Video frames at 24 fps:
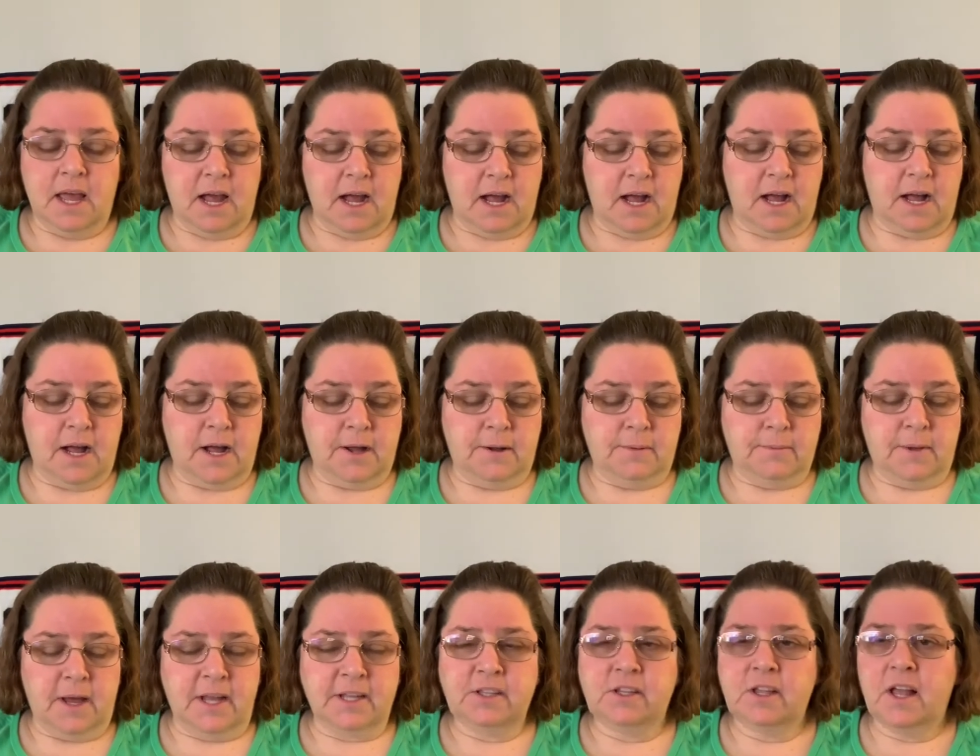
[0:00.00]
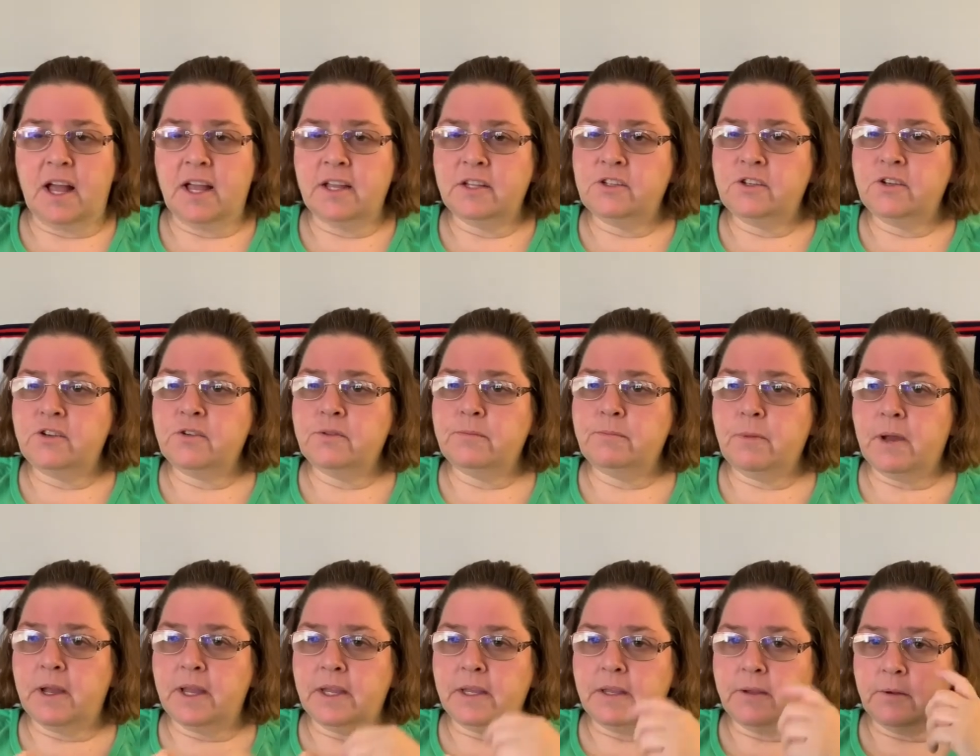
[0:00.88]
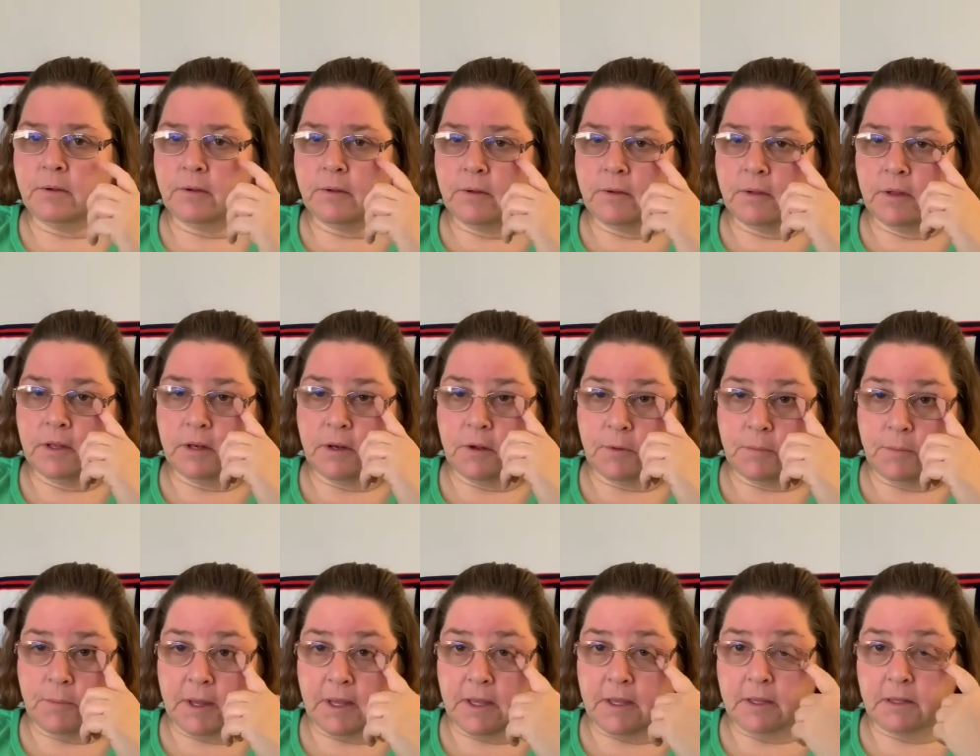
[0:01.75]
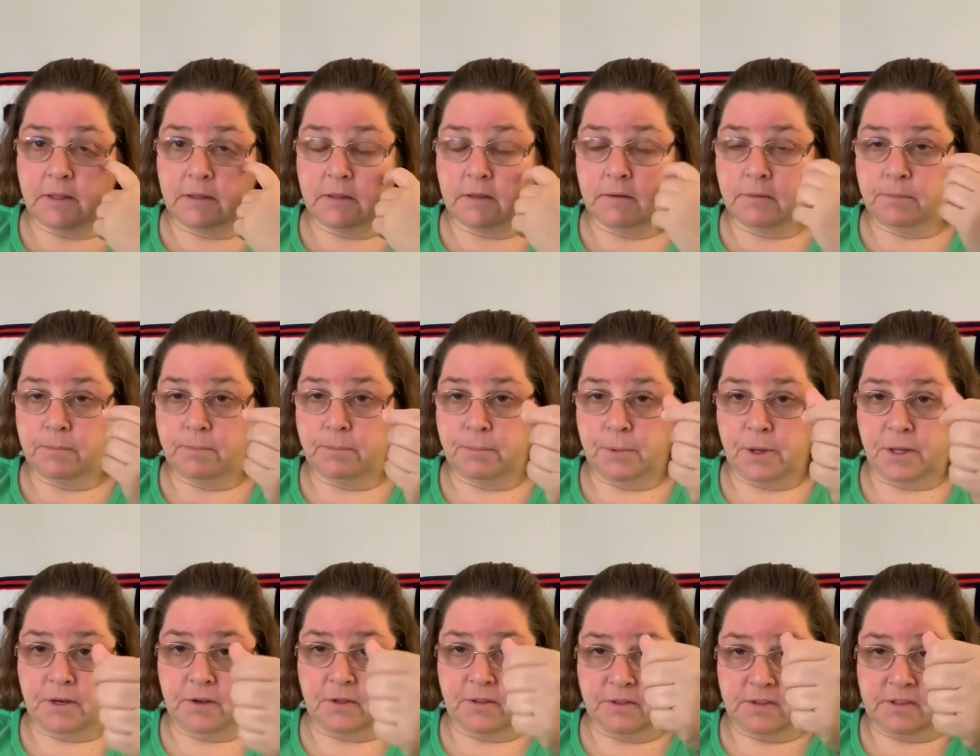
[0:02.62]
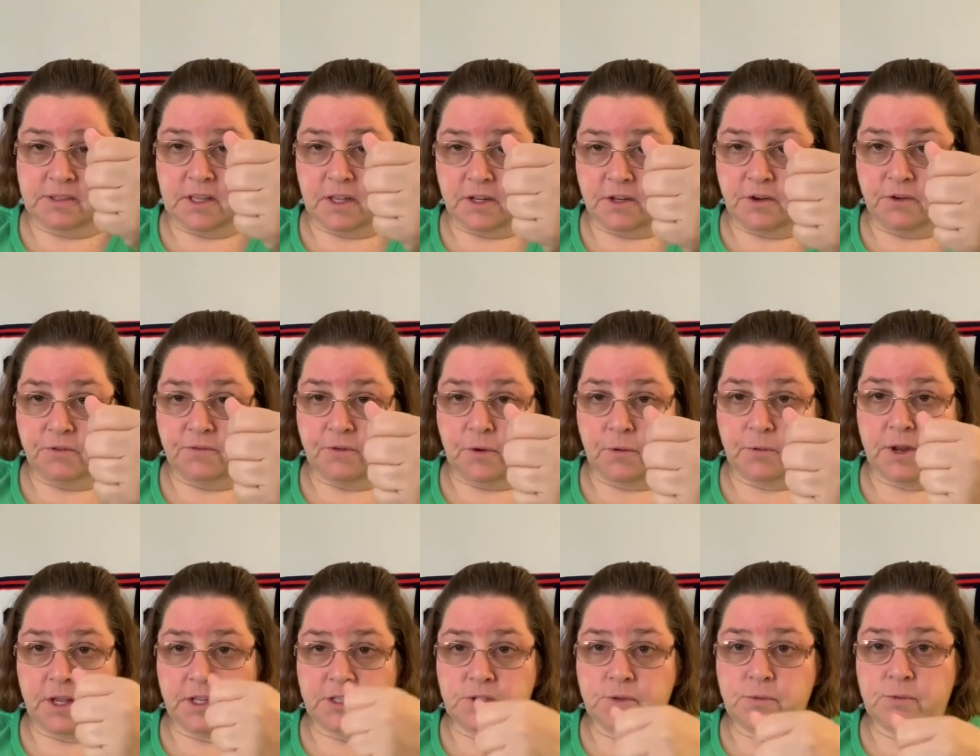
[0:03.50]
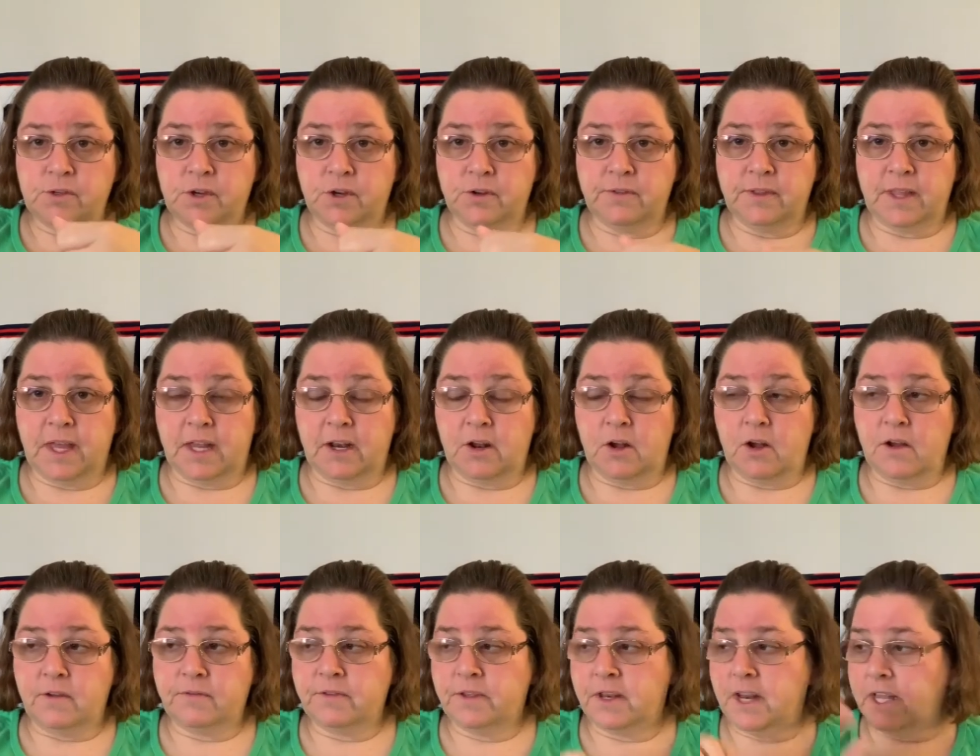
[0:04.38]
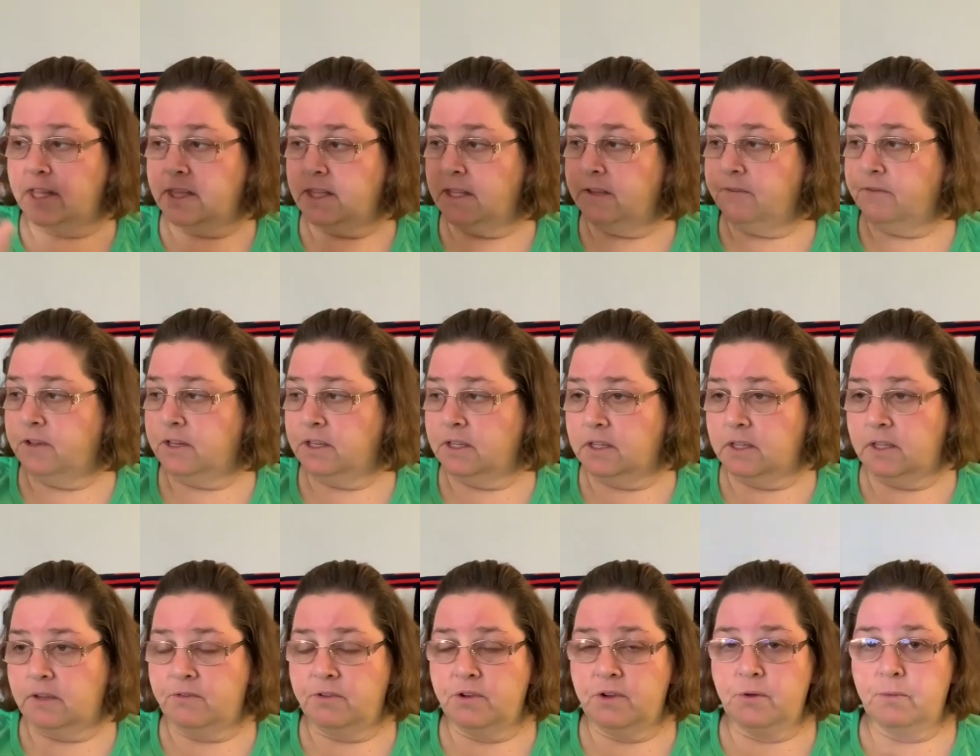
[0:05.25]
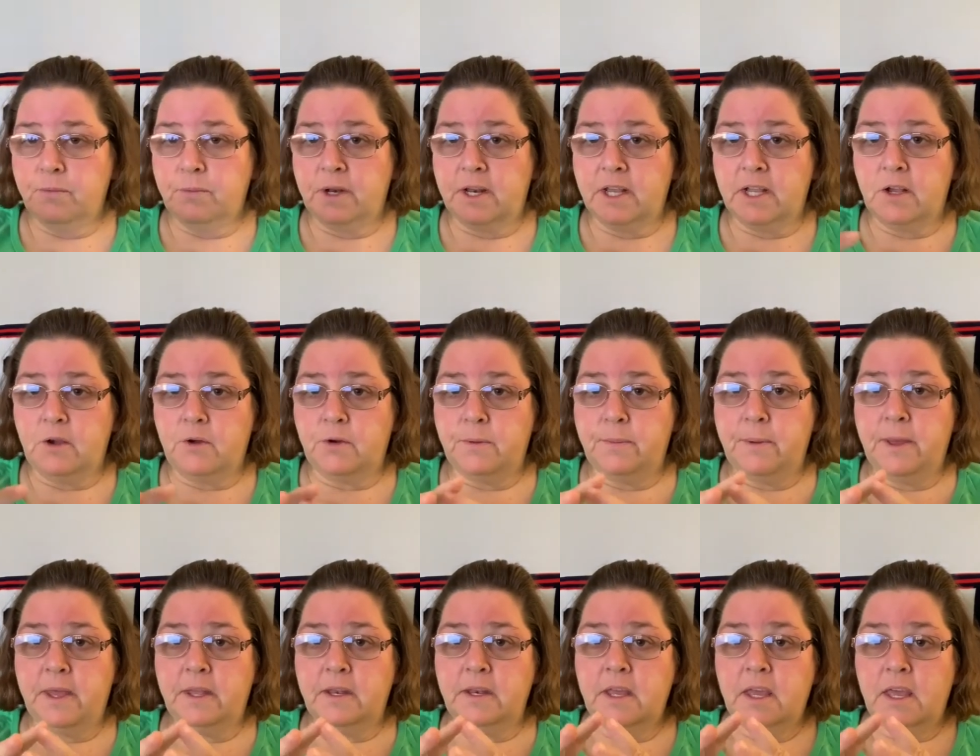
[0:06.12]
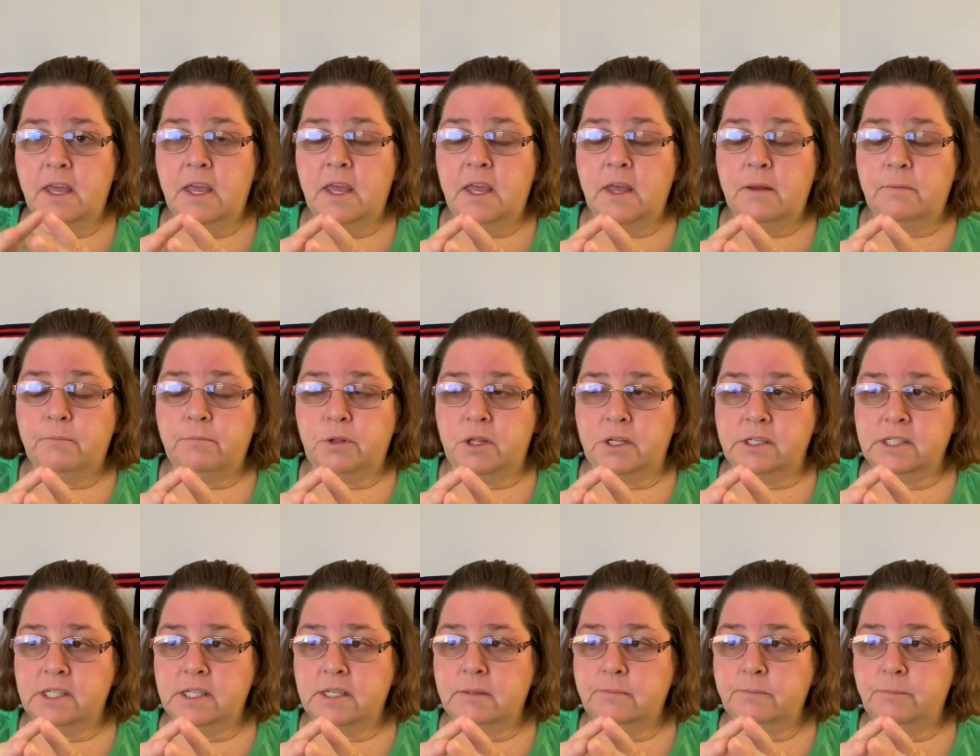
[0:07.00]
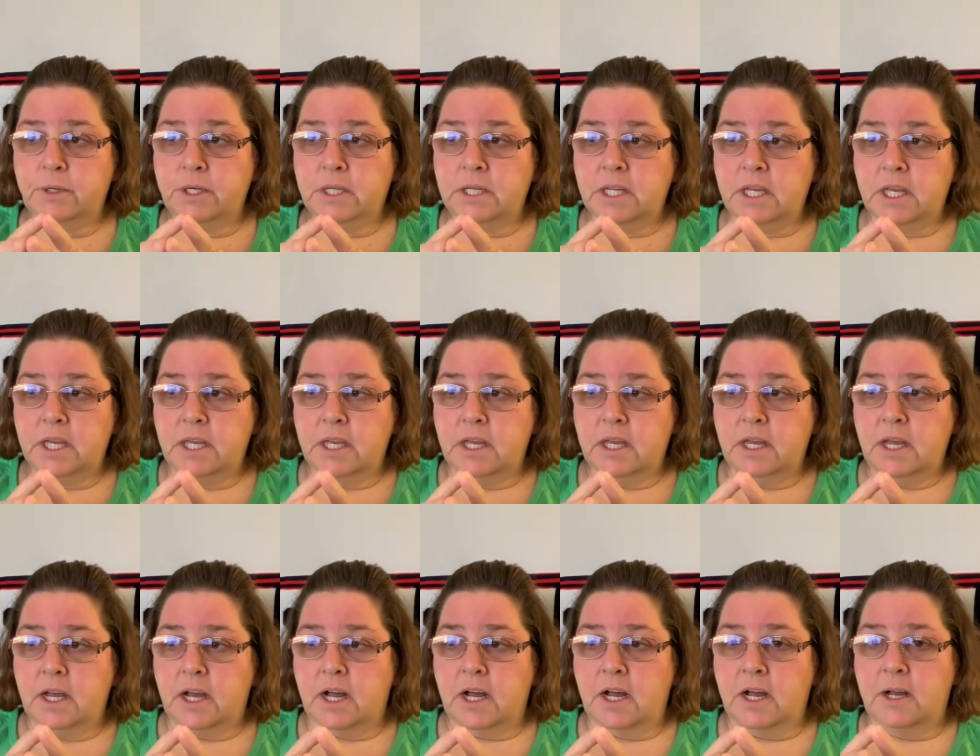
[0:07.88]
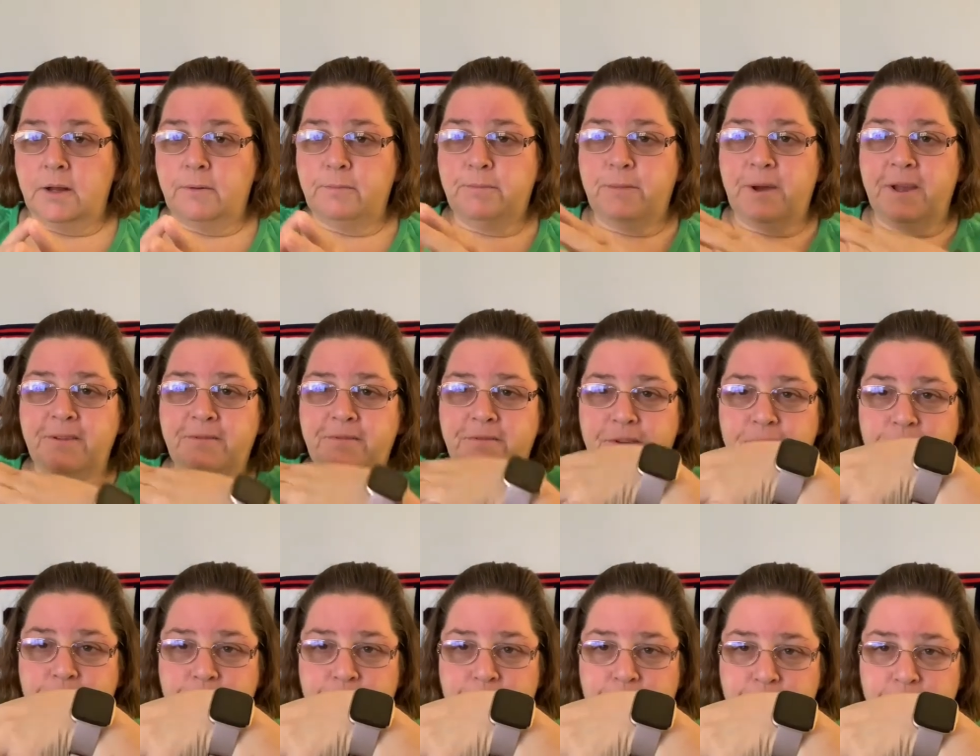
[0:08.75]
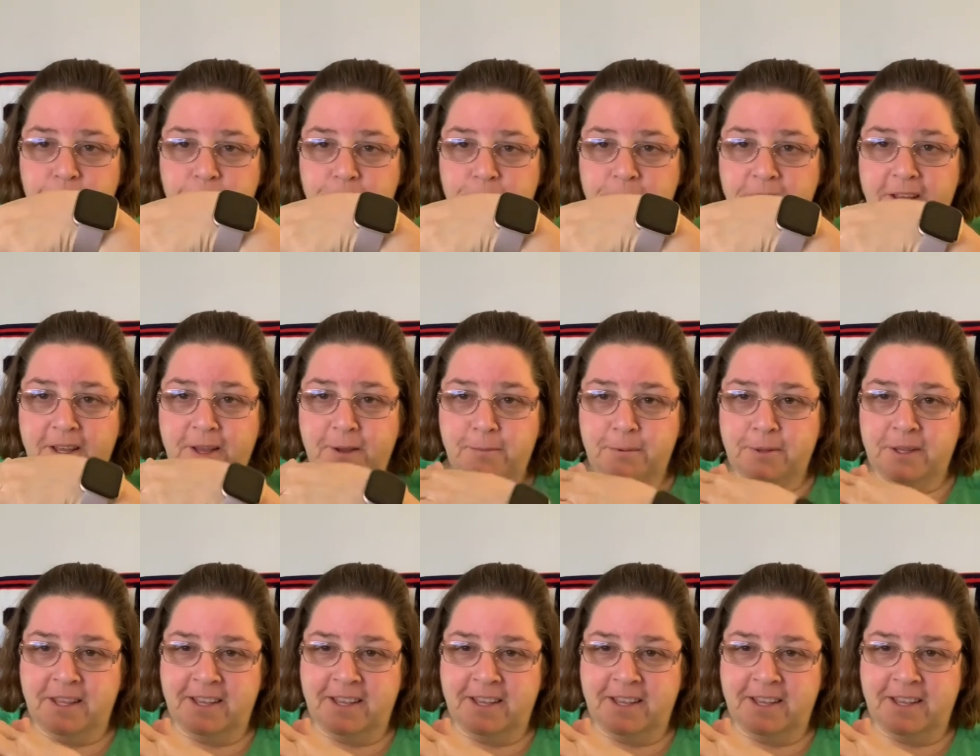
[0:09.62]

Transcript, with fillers: um, I, I turn my, you know, my, the button on the side of your phone, I do turn that off and I leave it in the living room when I go to bed plugged in, but uh, my Fitbit will pick up